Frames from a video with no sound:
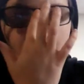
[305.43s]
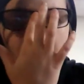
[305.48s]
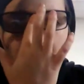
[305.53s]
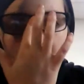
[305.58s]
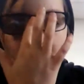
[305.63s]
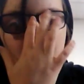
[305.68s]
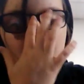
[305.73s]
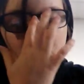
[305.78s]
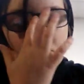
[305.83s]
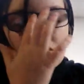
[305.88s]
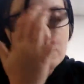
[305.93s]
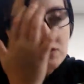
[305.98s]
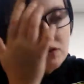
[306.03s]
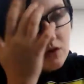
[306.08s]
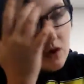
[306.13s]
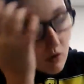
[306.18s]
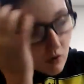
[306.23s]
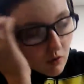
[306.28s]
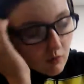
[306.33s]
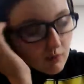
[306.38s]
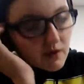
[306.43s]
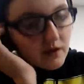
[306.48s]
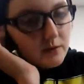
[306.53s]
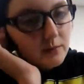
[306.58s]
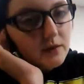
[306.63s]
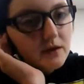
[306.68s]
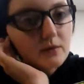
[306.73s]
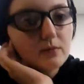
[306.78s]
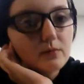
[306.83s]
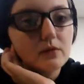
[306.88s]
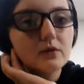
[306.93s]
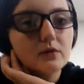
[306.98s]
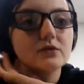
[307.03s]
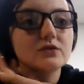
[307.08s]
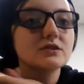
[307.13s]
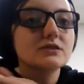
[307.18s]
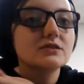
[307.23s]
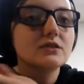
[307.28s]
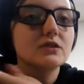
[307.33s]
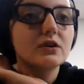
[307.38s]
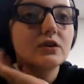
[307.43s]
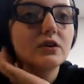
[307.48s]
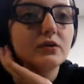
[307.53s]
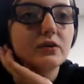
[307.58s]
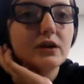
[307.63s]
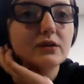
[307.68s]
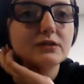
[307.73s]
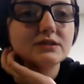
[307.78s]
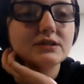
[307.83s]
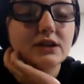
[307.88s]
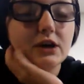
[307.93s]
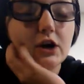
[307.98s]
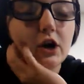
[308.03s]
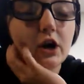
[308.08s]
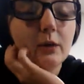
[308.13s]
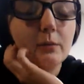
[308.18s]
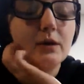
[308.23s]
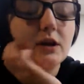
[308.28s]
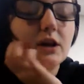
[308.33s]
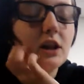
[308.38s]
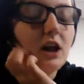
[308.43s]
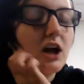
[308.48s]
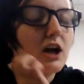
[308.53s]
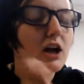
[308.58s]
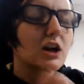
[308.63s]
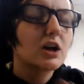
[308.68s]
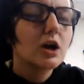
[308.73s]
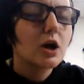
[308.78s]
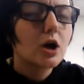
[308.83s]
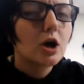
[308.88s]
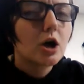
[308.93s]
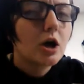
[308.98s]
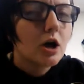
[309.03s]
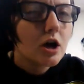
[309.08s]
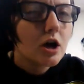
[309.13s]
And there are so many people just looking around staring at me like,